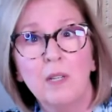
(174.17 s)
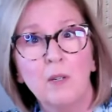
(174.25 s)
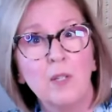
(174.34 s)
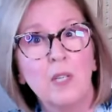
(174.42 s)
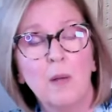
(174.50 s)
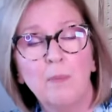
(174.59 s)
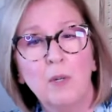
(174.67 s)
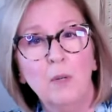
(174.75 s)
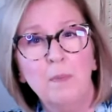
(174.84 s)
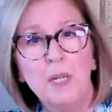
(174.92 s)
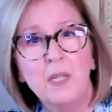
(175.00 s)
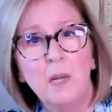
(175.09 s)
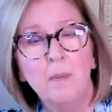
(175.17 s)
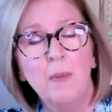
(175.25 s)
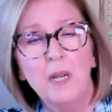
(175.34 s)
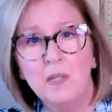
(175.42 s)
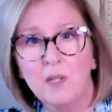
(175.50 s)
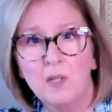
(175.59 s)
There's some, could be some
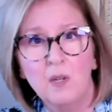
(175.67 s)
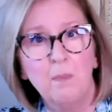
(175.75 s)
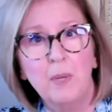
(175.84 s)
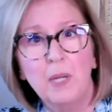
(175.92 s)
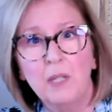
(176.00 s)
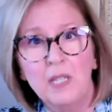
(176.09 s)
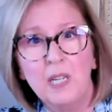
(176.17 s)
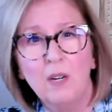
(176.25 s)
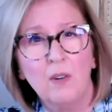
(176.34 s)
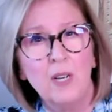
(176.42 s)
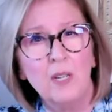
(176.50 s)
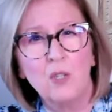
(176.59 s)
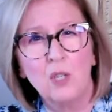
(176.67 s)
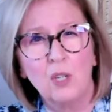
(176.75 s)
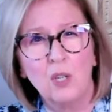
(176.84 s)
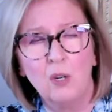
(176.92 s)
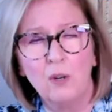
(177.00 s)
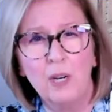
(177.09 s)
instability or
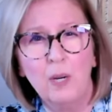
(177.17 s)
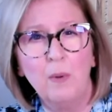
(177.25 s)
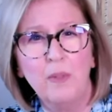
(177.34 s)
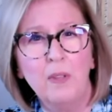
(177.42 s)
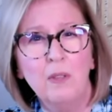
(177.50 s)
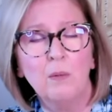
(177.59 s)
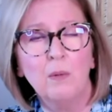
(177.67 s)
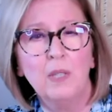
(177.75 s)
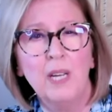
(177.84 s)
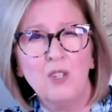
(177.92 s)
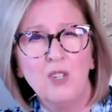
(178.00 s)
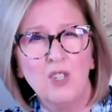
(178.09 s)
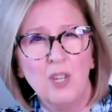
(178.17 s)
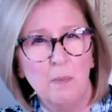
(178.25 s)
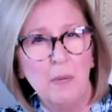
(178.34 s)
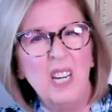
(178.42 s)
insecurity within the relationship,